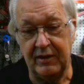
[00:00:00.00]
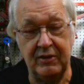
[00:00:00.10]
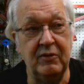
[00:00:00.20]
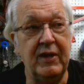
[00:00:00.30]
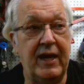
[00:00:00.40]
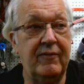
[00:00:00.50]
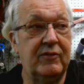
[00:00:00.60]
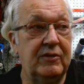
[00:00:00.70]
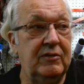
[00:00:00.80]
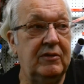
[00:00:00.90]
You have
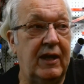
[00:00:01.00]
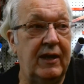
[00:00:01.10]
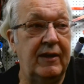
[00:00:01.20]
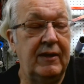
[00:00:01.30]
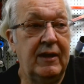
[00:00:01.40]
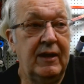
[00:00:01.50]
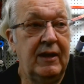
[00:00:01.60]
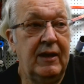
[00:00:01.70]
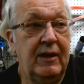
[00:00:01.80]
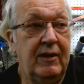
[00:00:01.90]
to
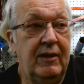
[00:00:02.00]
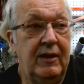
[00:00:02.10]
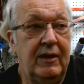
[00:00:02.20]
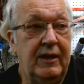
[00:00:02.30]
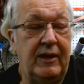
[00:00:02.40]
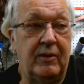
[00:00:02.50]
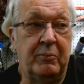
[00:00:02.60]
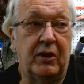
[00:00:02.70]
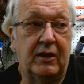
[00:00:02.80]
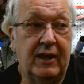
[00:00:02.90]
either
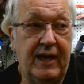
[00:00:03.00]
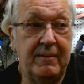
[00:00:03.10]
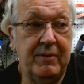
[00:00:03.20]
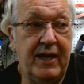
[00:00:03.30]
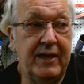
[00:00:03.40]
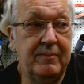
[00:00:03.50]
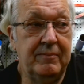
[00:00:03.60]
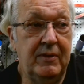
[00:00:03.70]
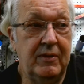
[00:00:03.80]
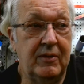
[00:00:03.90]
put a clamp on
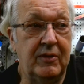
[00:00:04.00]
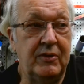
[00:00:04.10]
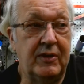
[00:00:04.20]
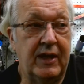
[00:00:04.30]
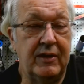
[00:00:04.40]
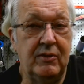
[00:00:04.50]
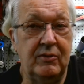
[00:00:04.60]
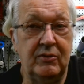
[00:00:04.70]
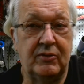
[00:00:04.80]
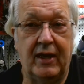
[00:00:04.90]
them, or you got to
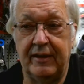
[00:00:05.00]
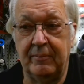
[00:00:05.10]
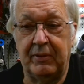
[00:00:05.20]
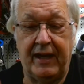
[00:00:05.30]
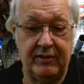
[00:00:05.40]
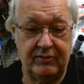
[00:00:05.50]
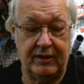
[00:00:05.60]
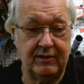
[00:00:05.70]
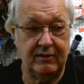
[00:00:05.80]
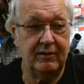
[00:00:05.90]
use the
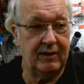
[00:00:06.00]
plastic